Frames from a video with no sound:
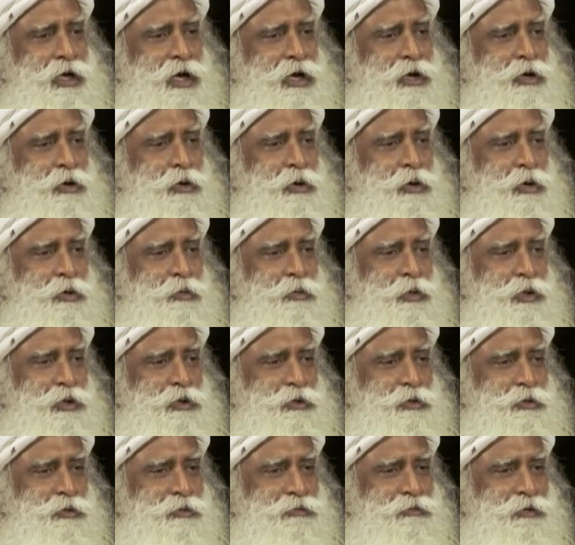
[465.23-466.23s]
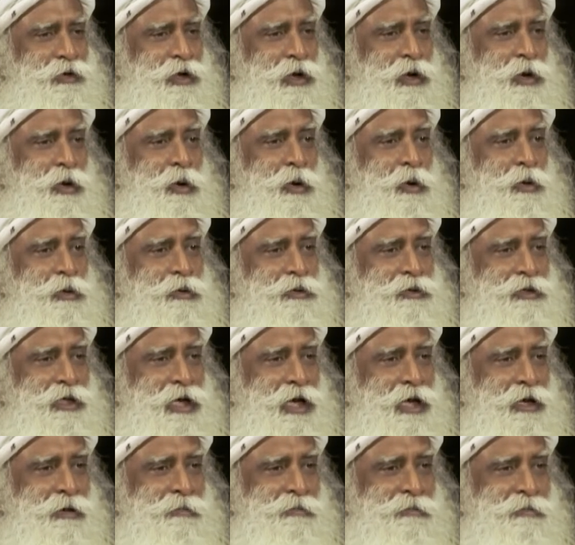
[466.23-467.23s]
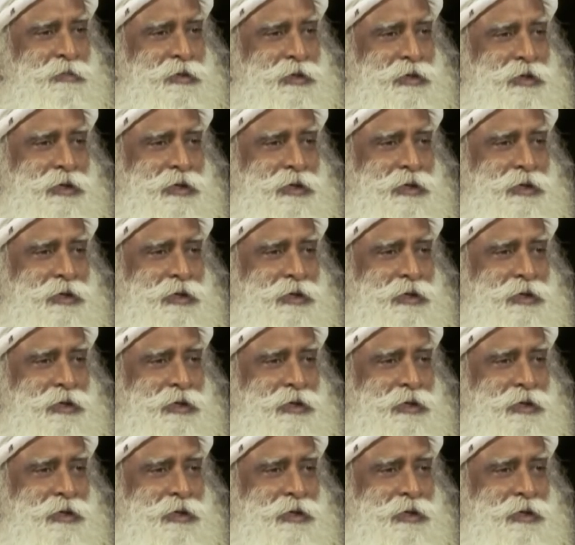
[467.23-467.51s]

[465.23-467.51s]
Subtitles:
hung on with you for a long time,